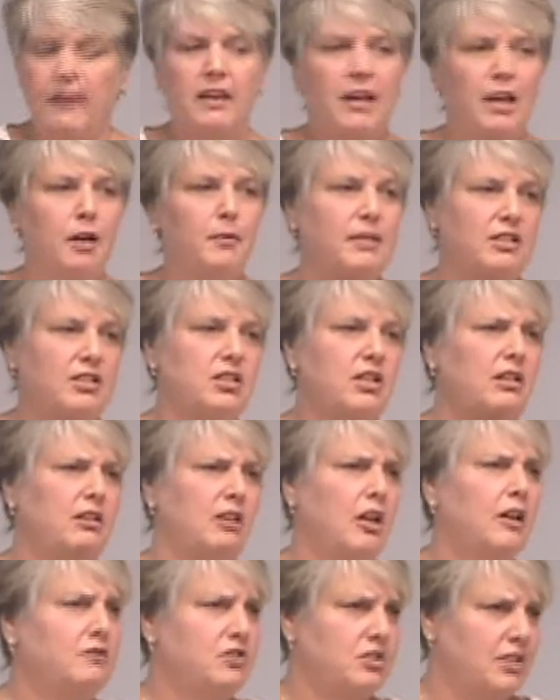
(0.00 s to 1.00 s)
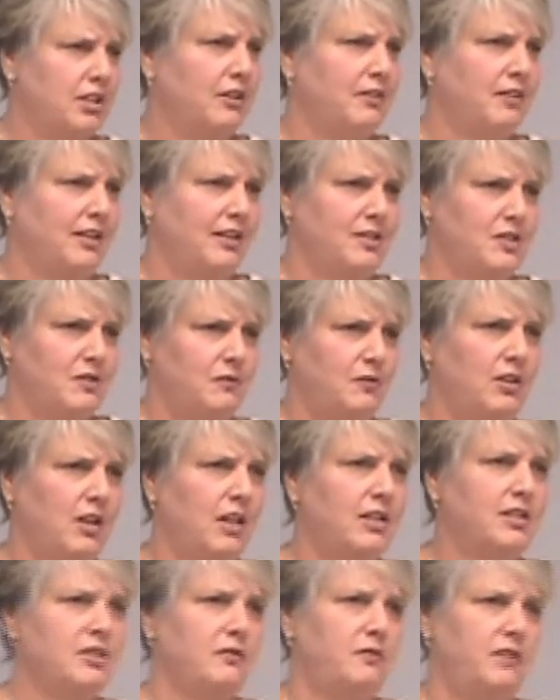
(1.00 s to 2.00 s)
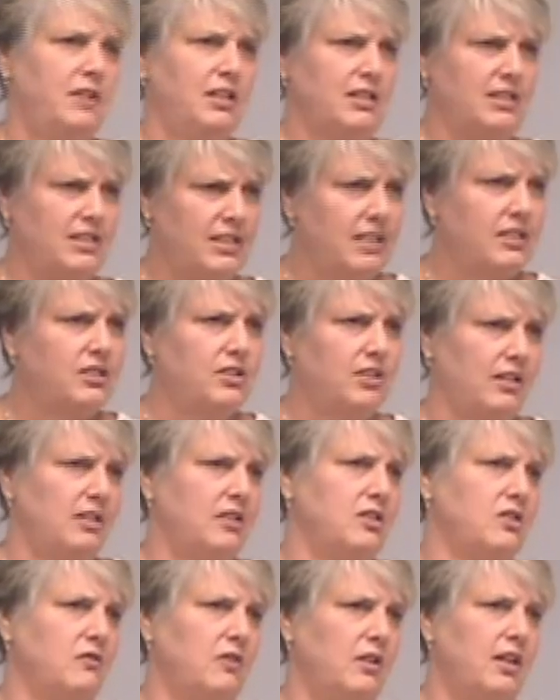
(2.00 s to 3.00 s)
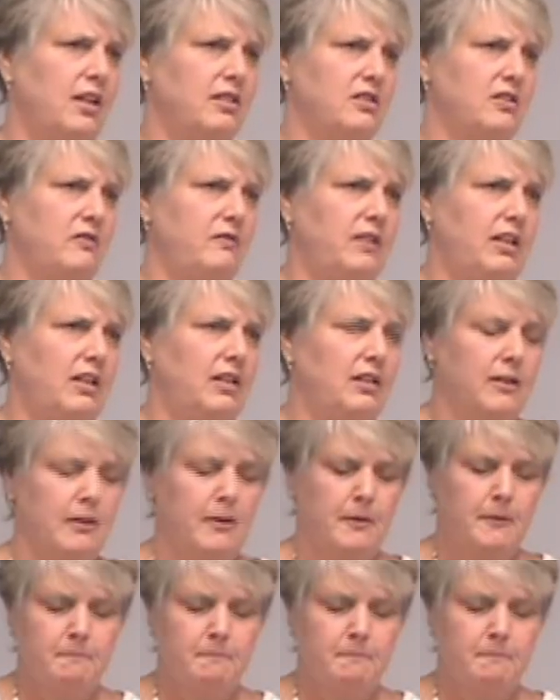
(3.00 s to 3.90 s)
and how much I love sharing this philosophy and teaching this philosophy.